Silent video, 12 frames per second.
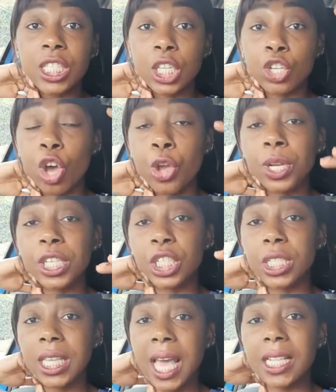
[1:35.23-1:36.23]
to not only
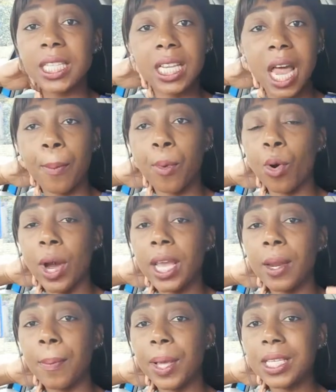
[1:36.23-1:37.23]
just get to that
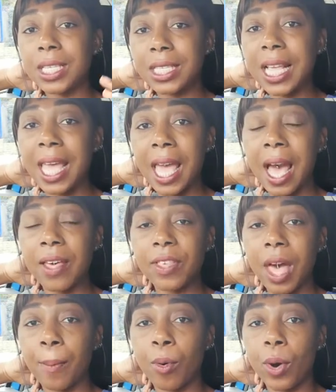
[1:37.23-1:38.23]
point, but stay at
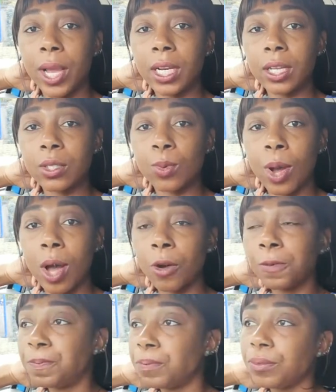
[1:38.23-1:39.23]
that point as well.